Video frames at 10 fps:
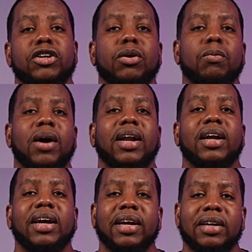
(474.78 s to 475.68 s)
So
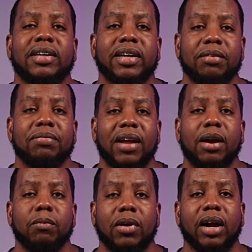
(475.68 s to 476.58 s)
what is Deep
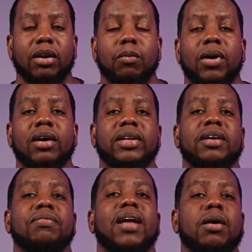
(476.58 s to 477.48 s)
Flight one? Well,
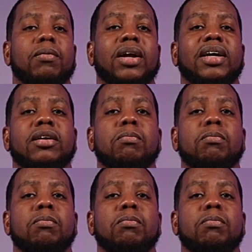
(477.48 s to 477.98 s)
Deep Flight one is